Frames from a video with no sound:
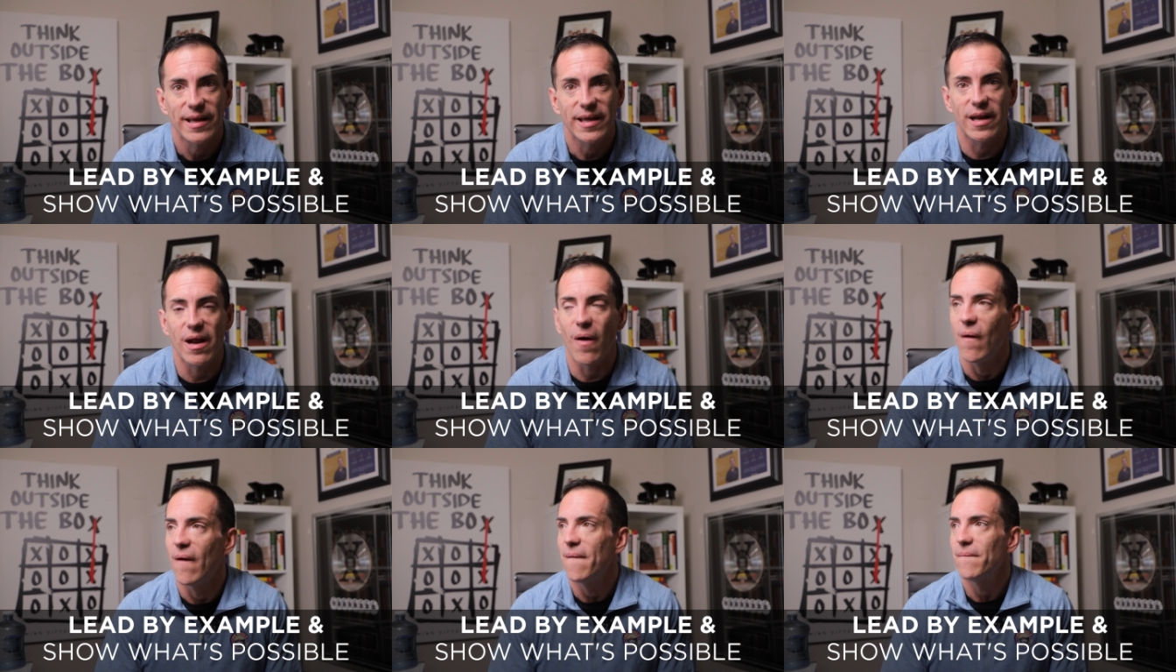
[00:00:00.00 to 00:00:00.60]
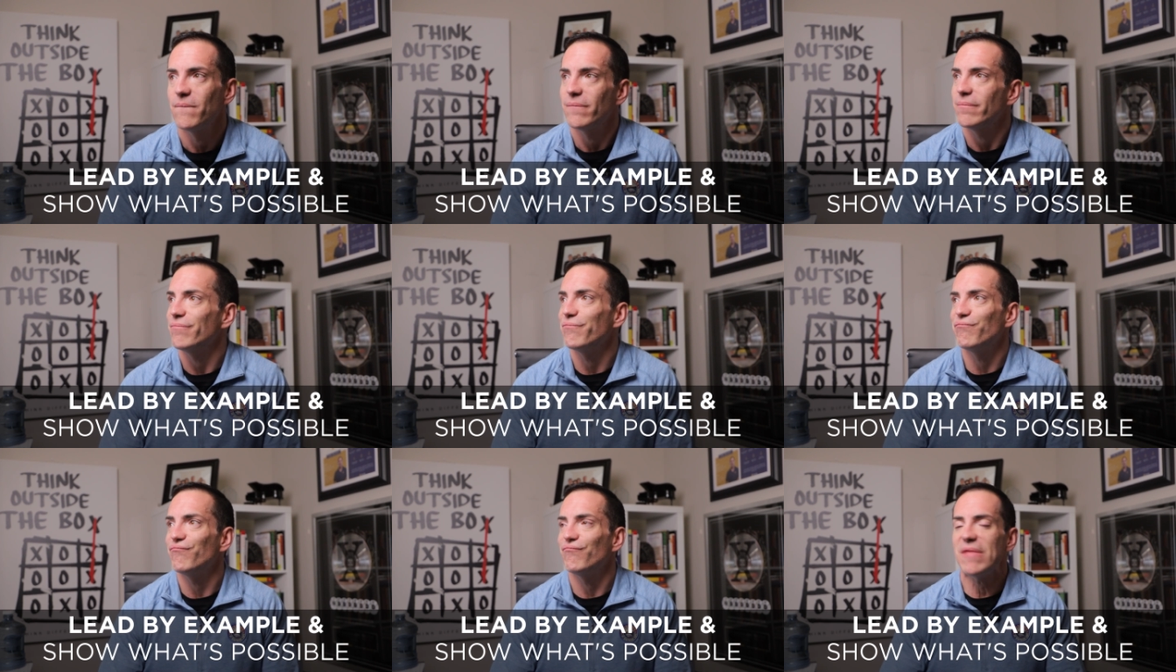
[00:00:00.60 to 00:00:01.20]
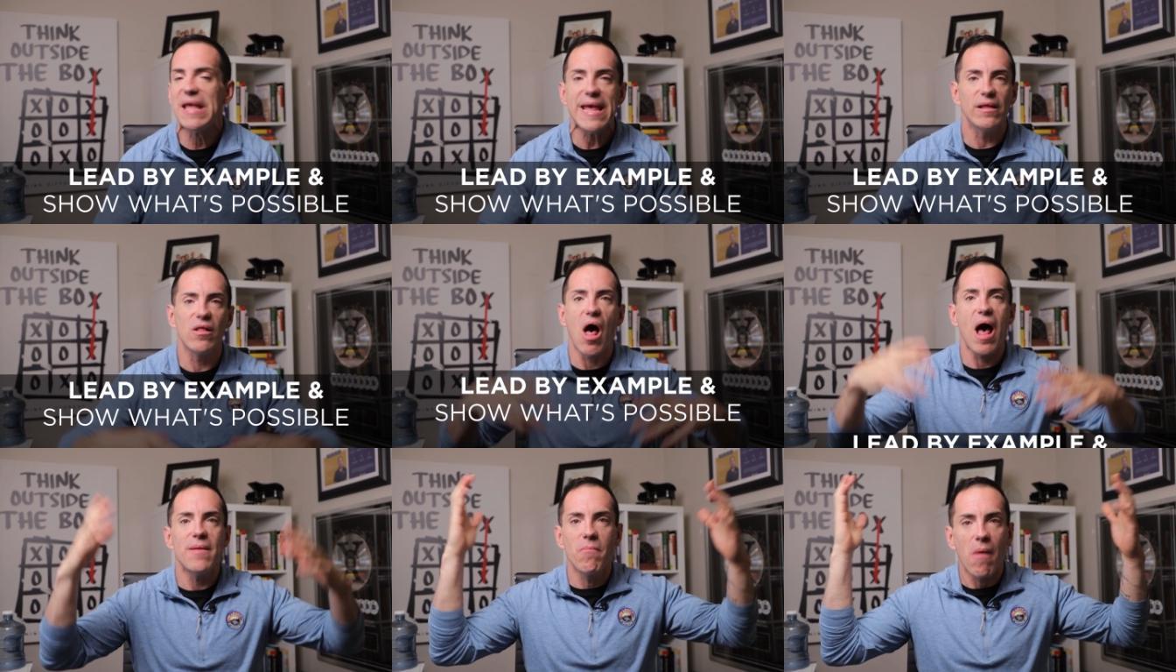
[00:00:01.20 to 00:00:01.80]
You know,
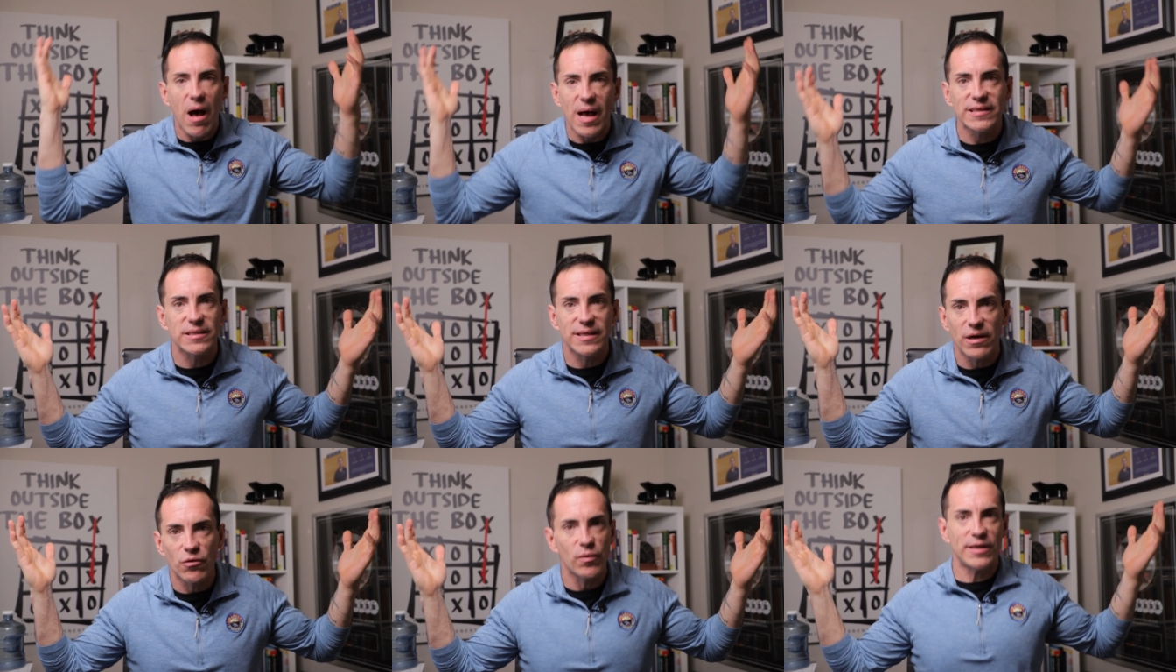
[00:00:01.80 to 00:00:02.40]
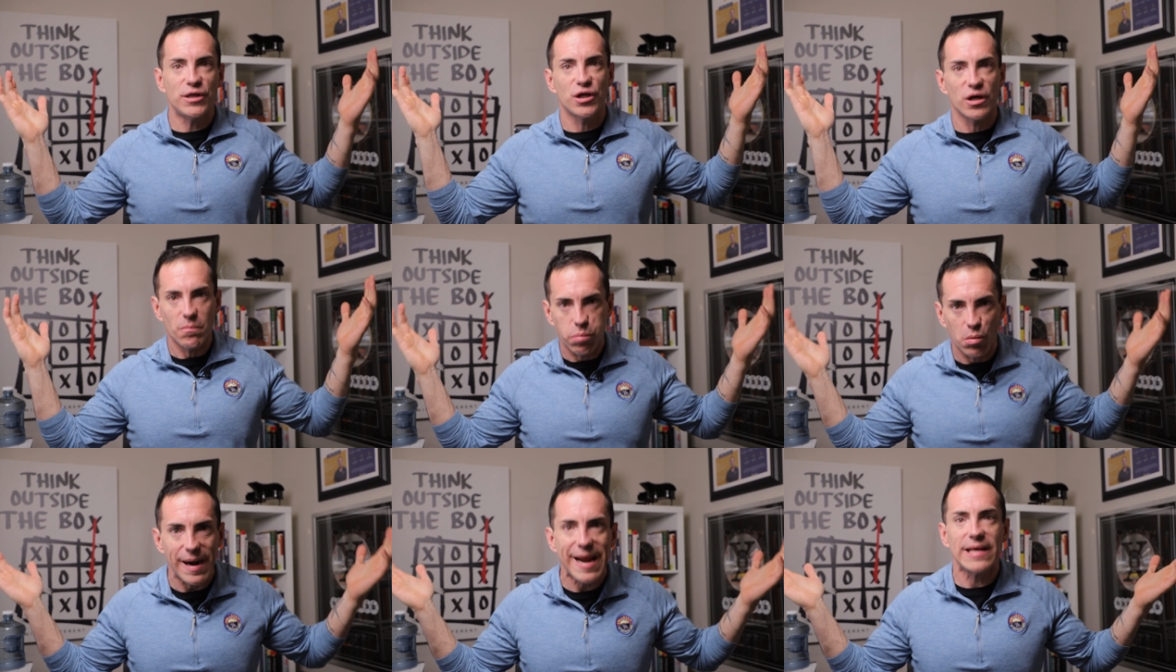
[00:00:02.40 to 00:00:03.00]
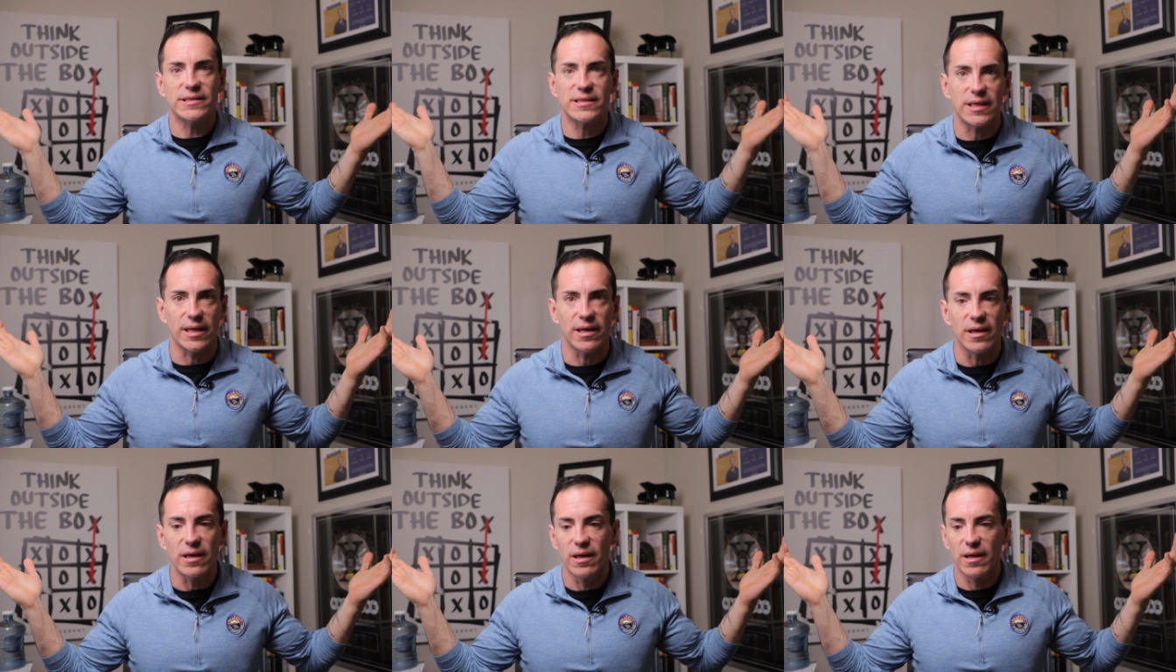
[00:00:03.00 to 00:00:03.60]
Elon Musk and Richard
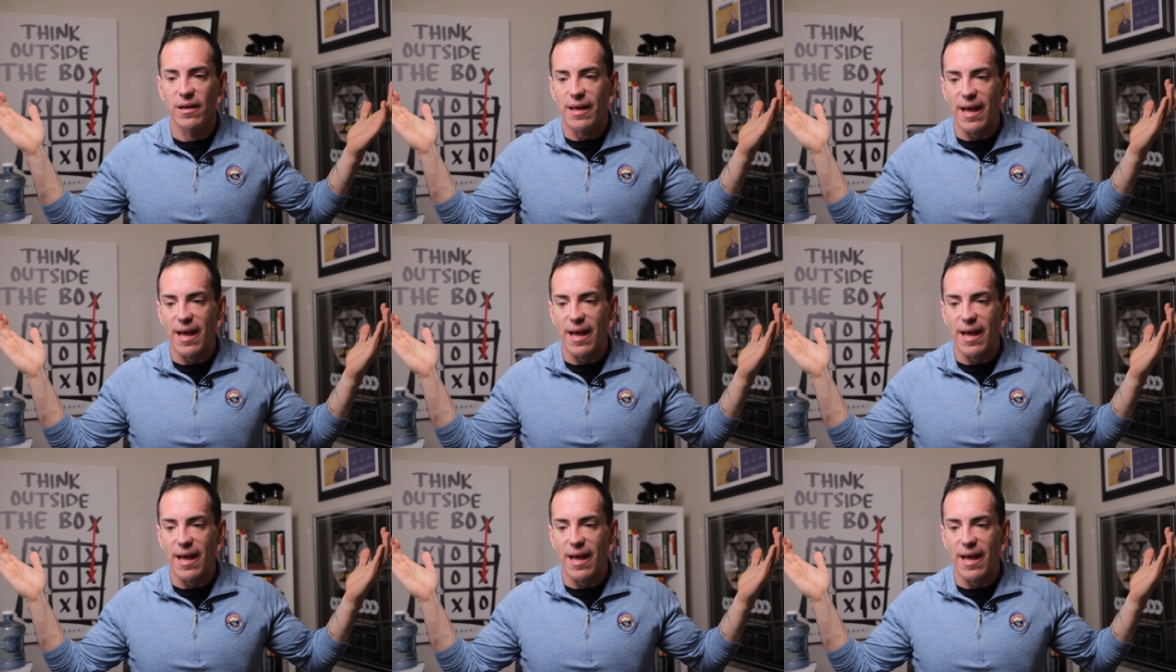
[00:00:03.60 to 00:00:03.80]
Branson